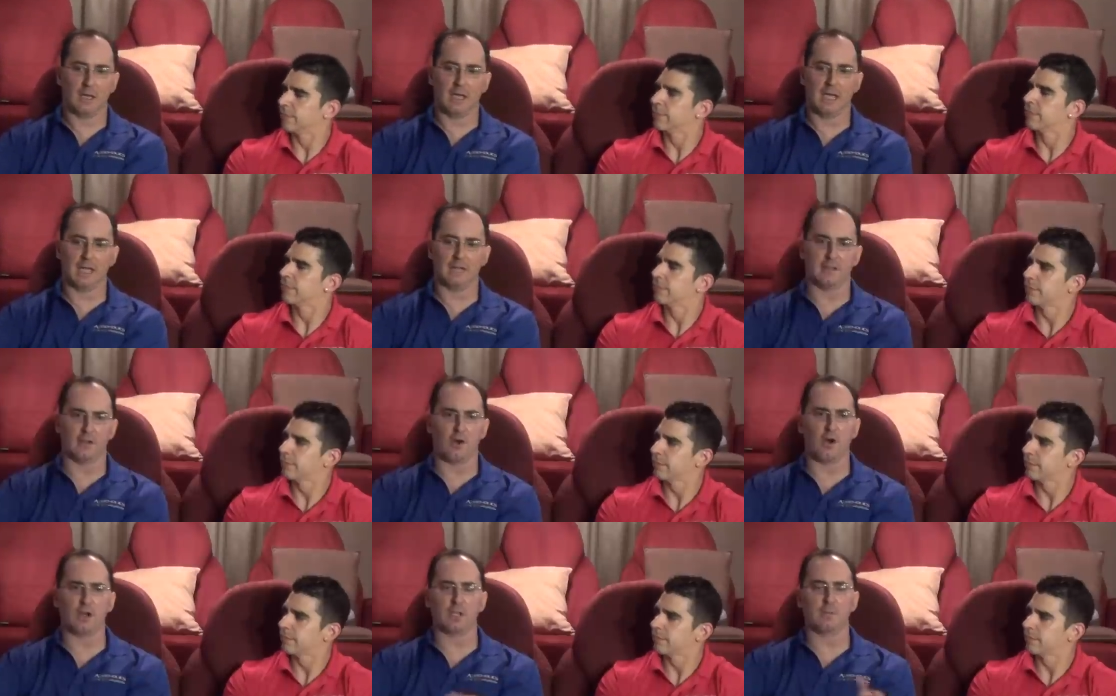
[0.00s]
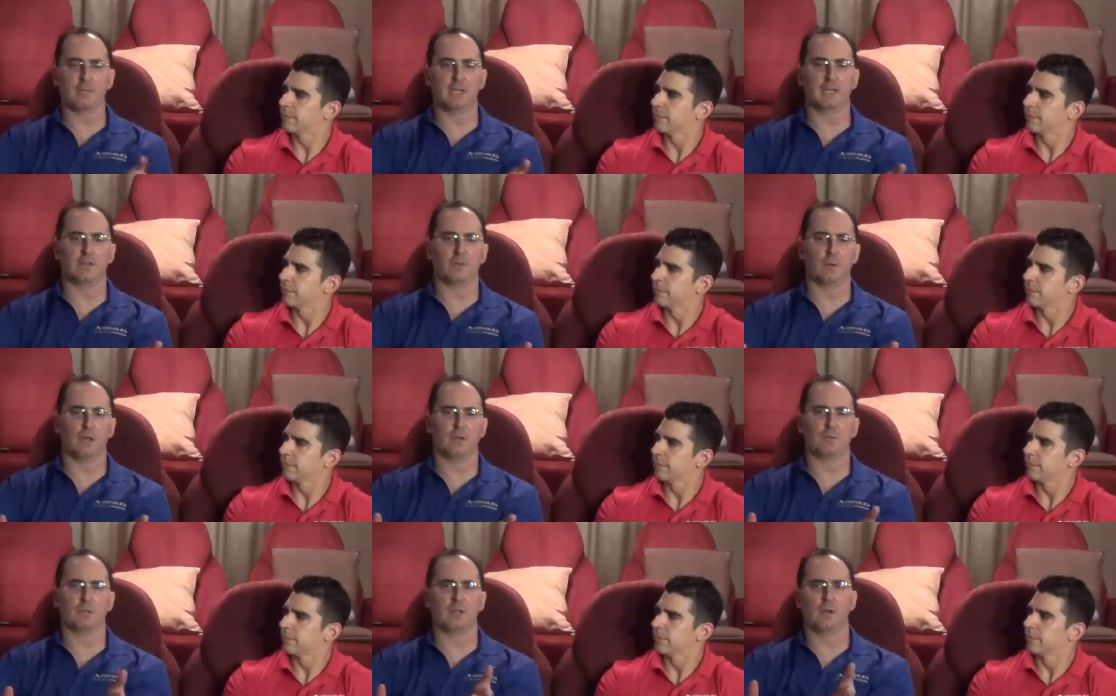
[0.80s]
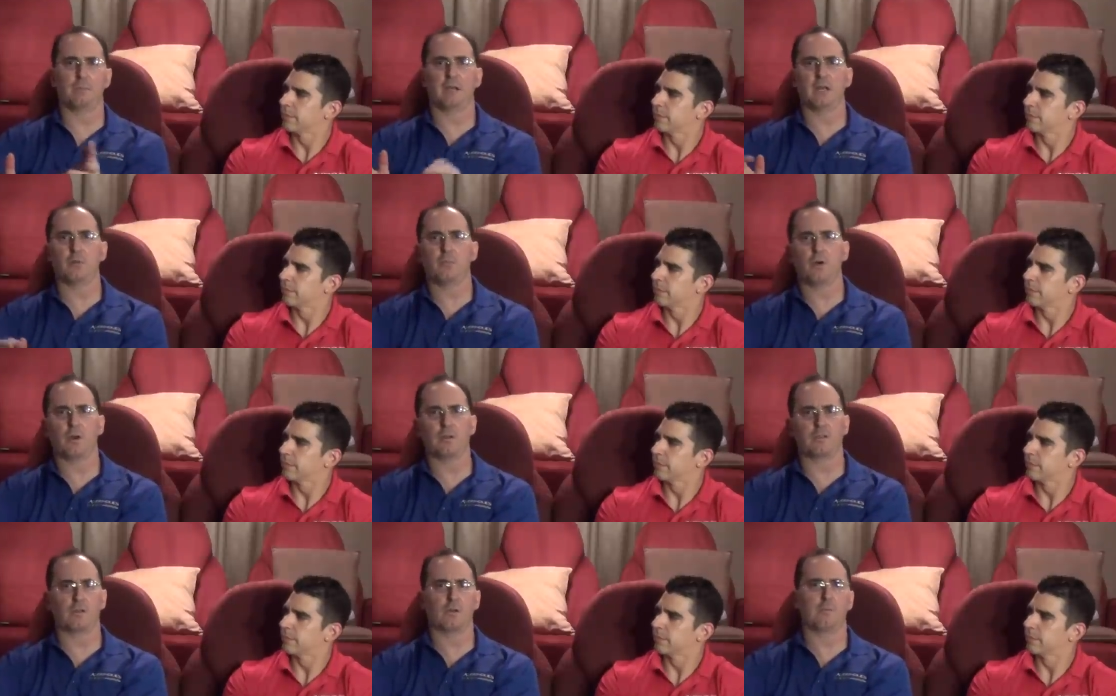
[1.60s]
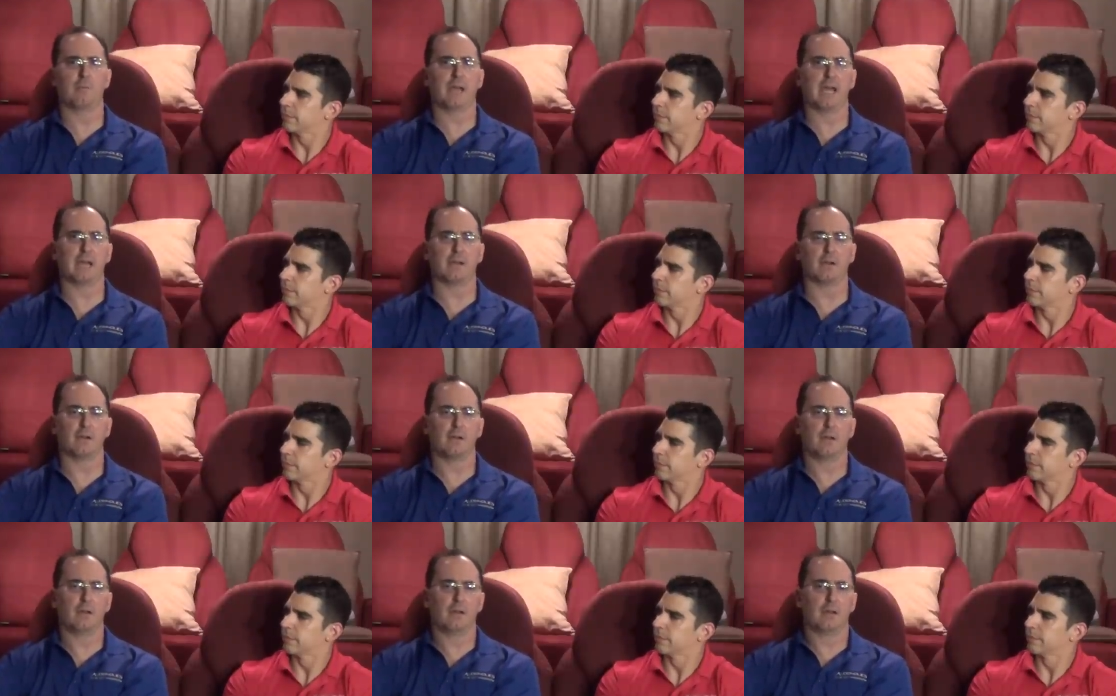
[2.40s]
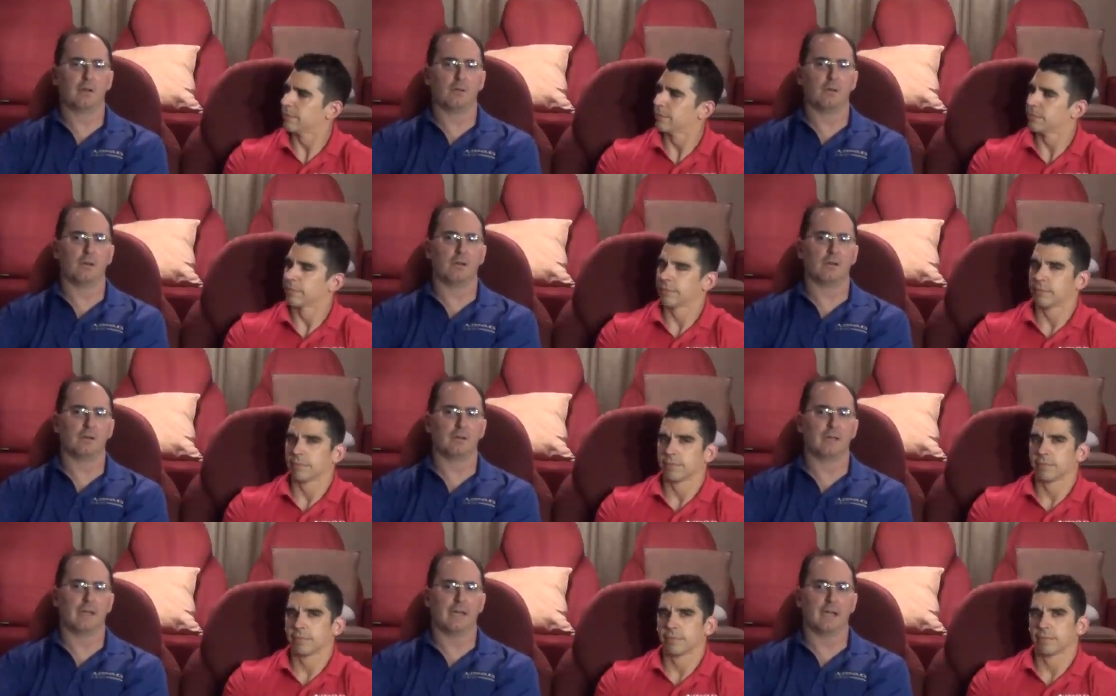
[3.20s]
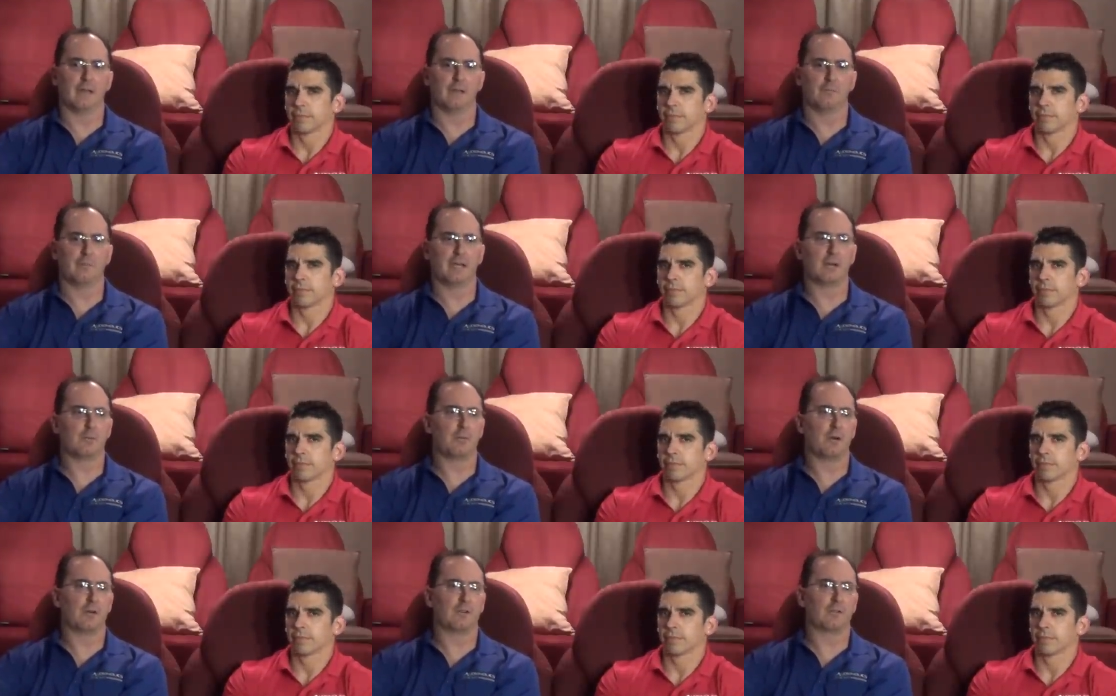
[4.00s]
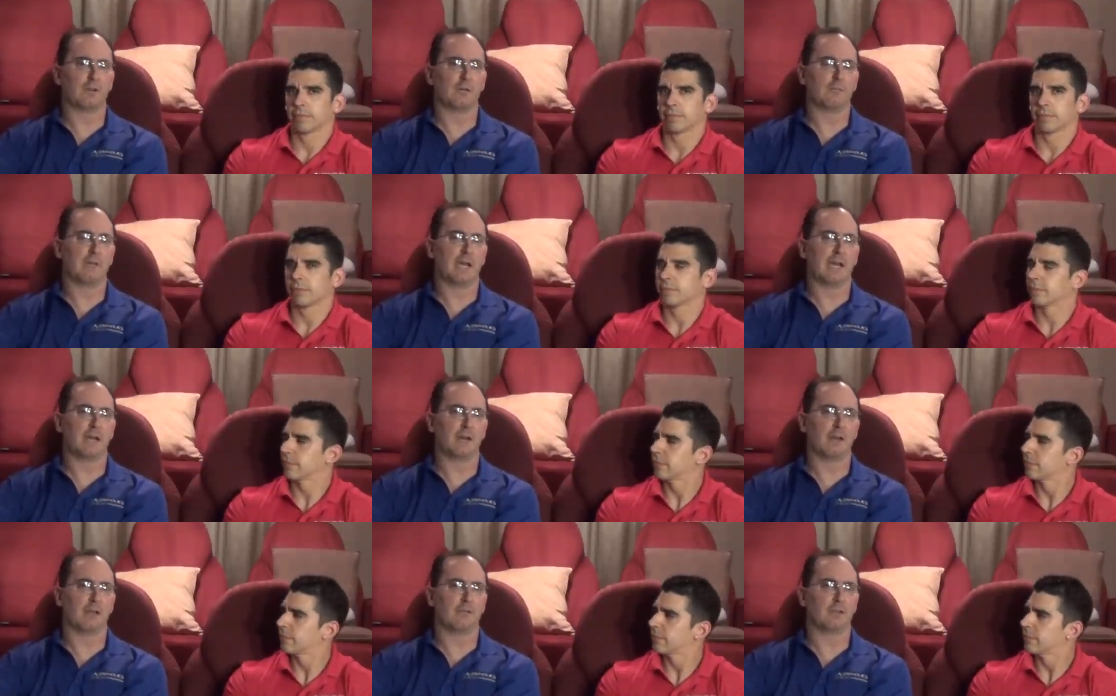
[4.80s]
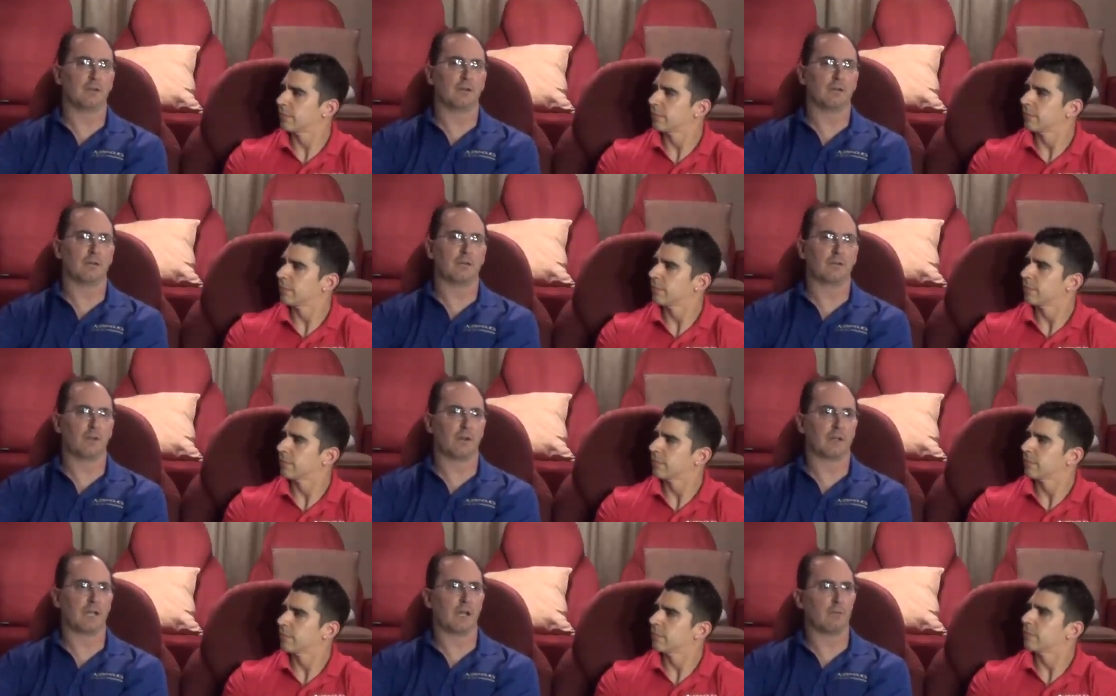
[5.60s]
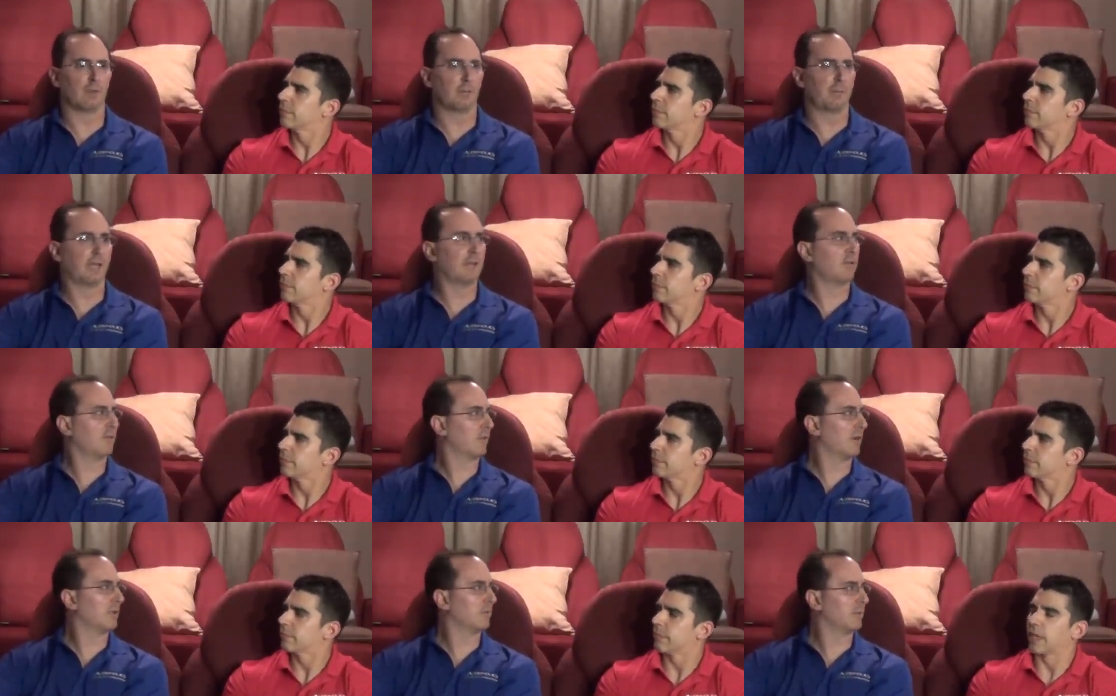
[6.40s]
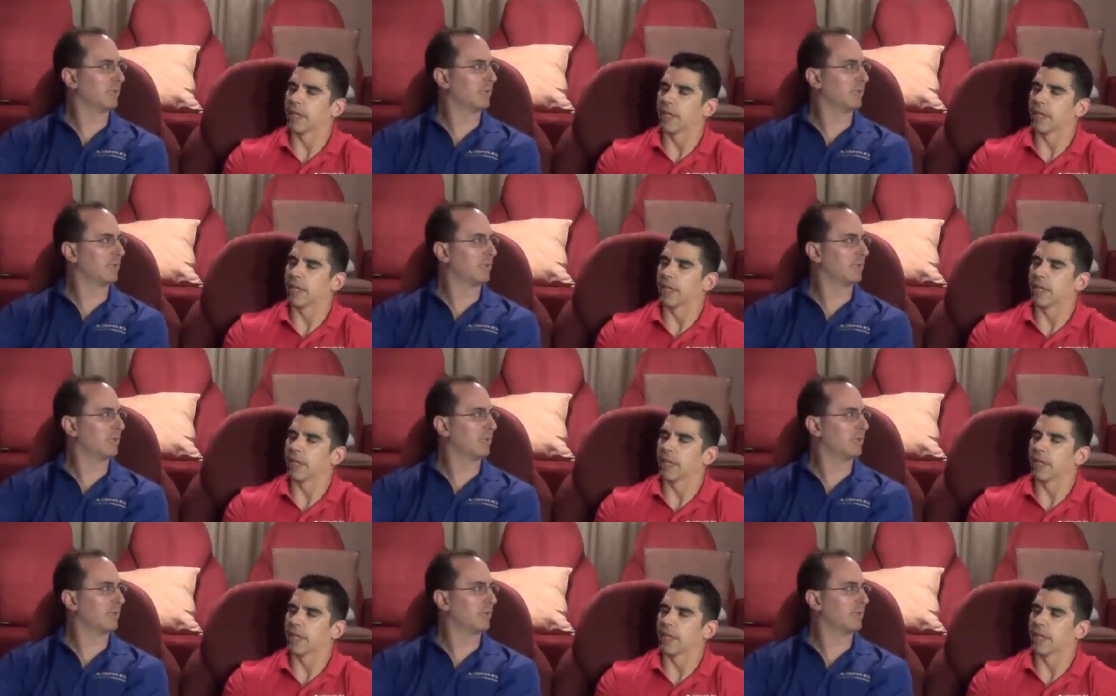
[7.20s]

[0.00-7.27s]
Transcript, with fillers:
Speaker 1: And the argument is, well, you know, better parts don't matter. Well, yeah, better parts don't matter if you're starting out with a bad design to